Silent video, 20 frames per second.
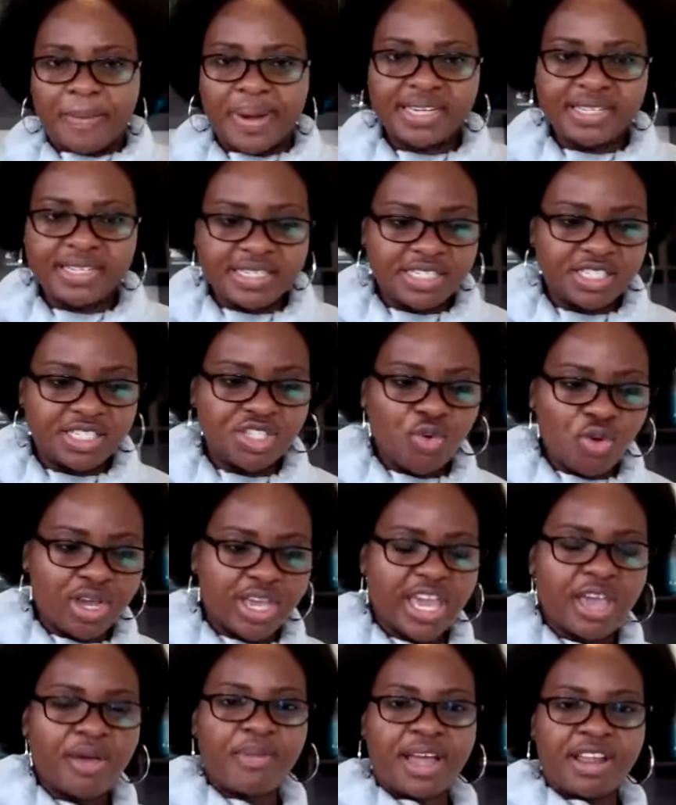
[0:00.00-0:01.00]
but he still
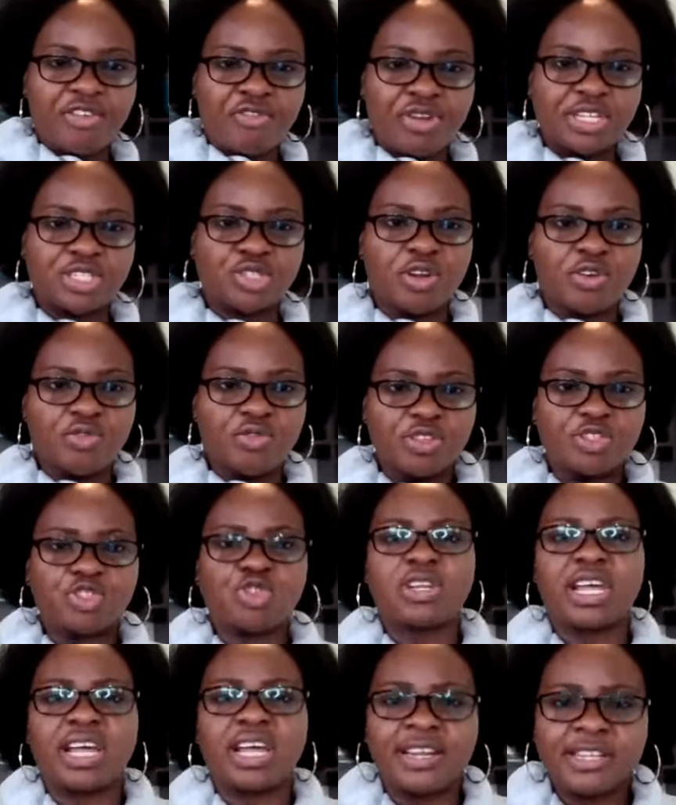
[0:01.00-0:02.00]
came and reasoned with
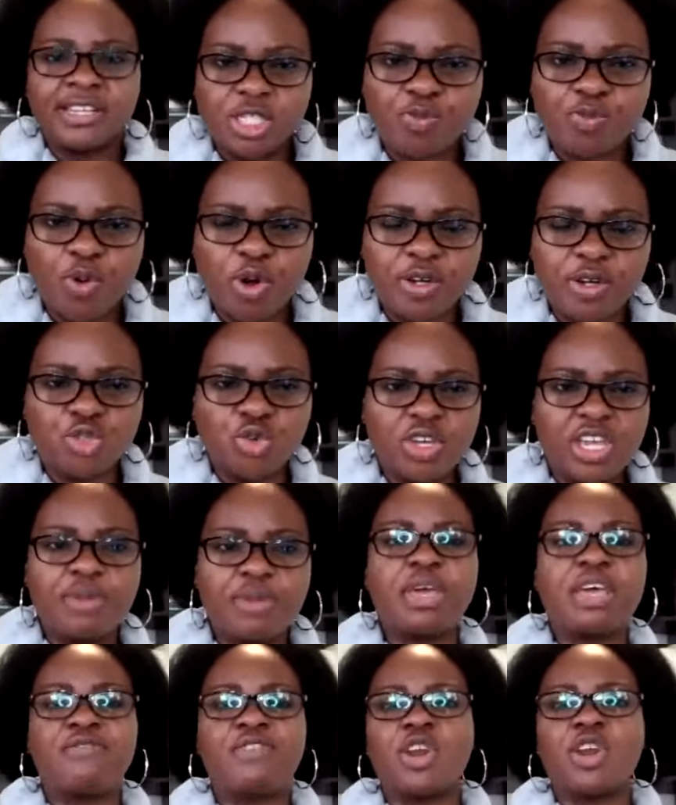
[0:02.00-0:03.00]
Jonah and spoke to him.
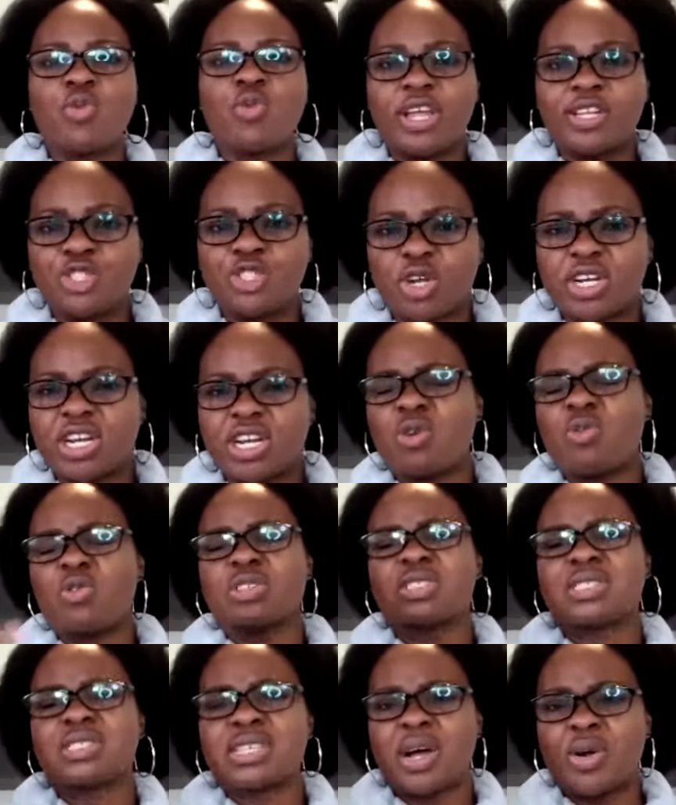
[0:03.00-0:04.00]
Even when Jonah
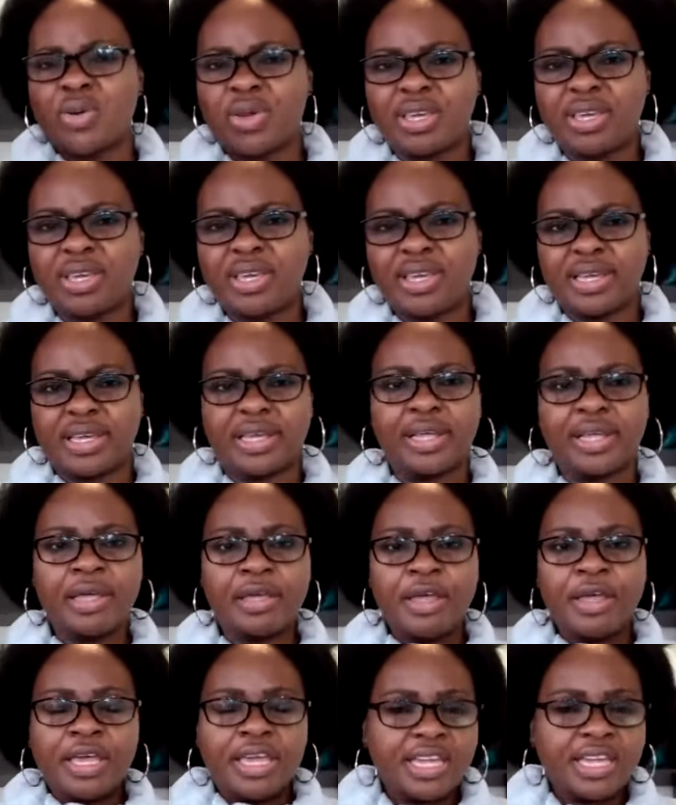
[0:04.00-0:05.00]
was sulking,
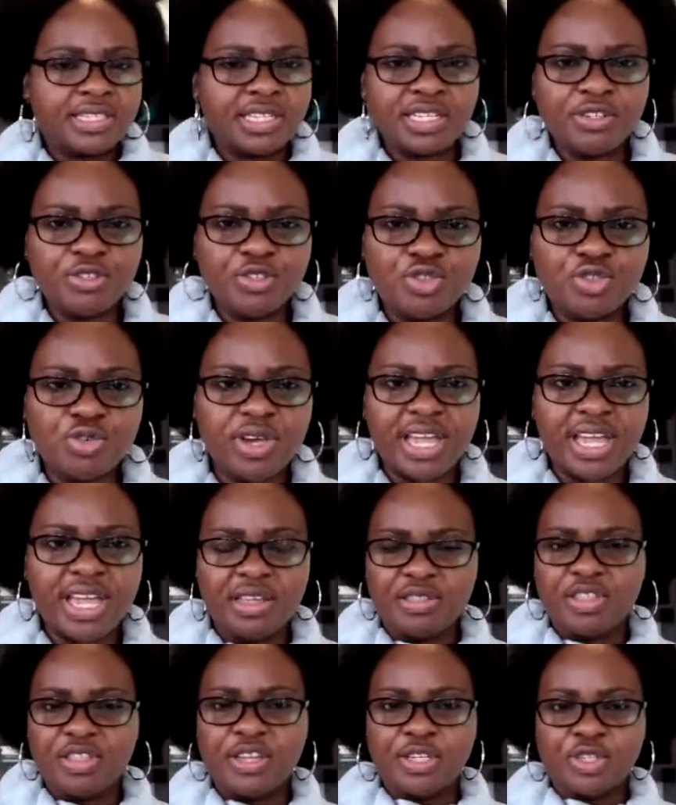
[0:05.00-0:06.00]
he didn't do
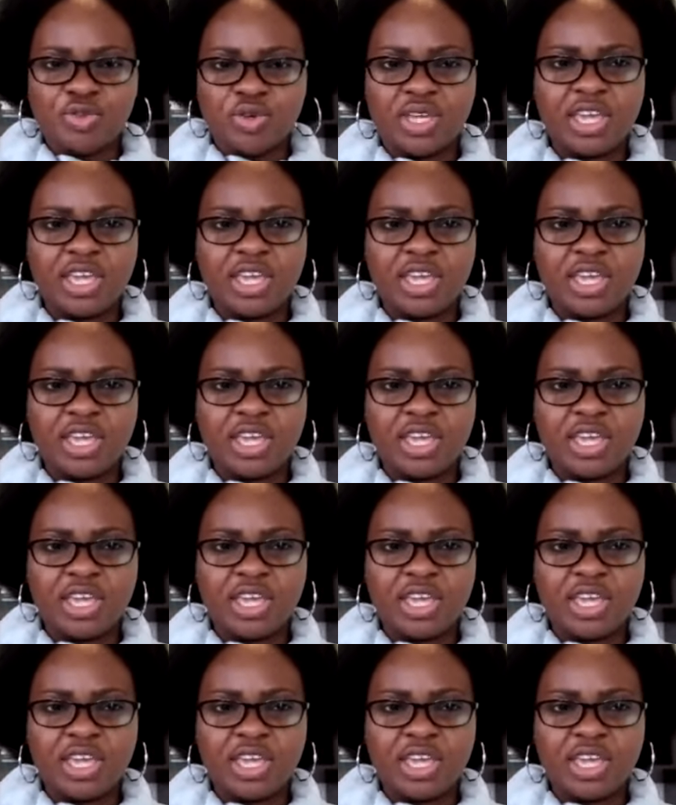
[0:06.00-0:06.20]
anything to